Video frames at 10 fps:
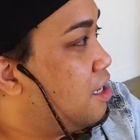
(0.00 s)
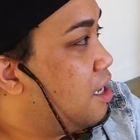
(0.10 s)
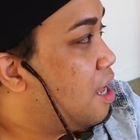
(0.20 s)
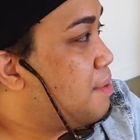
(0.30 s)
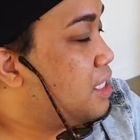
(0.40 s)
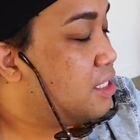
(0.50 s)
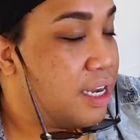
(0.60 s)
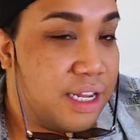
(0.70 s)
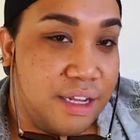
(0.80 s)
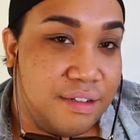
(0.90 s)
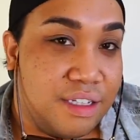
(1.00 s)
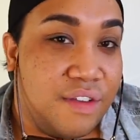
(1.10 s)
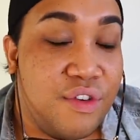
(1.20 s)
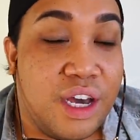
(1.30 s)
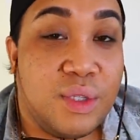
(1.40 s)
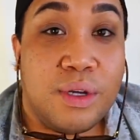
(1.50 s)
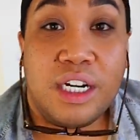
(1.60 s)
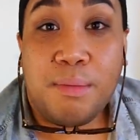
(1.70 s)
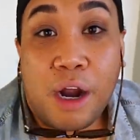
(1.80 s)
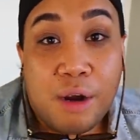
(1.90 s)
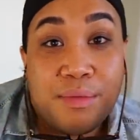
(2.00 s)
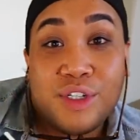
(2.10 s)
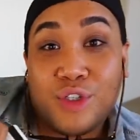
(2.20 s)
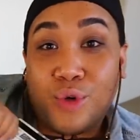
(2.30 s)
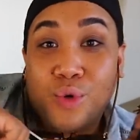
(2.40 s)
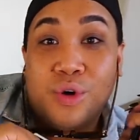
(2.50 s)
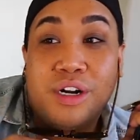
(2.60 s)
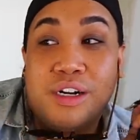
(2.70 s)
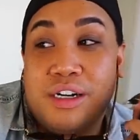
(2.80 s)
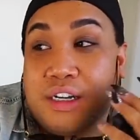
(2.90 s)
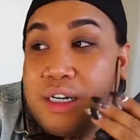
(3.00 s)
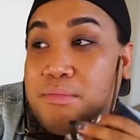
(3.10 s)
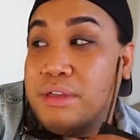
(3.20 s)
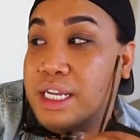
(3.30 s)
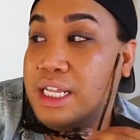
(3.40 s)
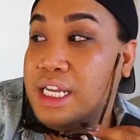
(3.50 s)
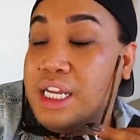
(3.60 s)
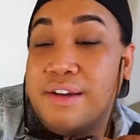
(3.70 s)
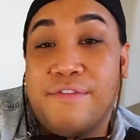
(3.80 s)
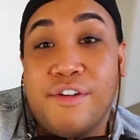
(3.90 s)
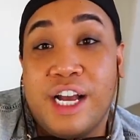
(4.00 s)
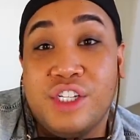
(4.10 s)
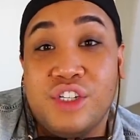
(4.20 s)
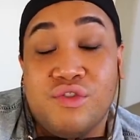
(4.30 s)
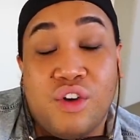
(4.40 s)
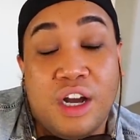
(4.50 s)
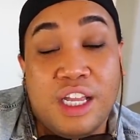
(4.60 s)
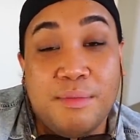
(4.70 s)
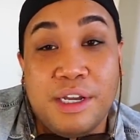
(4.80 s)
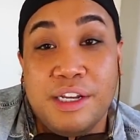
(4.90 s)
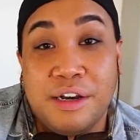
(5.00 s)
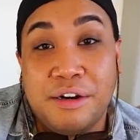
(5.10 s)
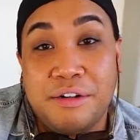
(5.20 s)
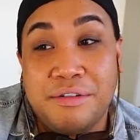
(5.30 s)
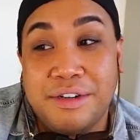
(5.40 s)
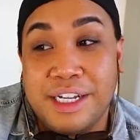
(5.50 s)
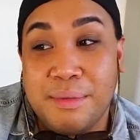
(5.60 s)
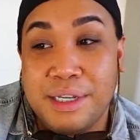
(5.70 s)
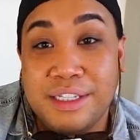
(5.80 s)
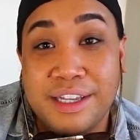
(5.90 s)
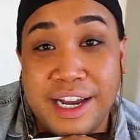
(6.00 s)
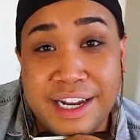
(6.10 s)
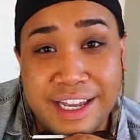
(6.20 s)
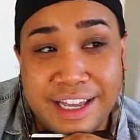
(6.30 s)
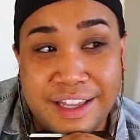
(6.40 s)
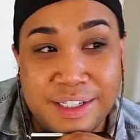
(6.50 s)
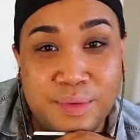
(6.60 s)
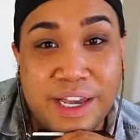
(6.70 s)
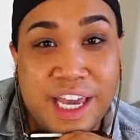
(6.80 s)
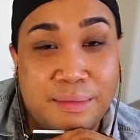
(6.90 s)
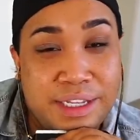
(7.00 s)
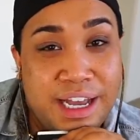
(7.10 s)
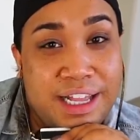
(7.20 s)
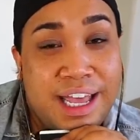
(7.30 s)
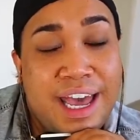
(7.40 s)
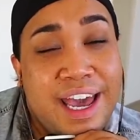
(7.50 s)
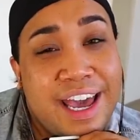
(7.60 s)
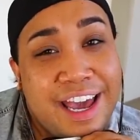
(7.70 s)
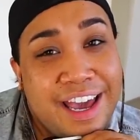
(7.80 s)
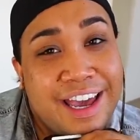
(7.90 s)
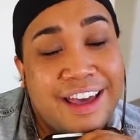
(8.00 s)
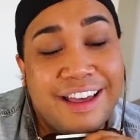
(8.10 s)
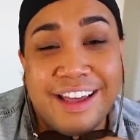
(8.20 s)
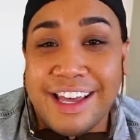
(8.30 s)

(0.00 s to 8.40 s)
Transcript: an apartment tour. Completely fresh and raw. Let me know. I'm excited. Comment down below.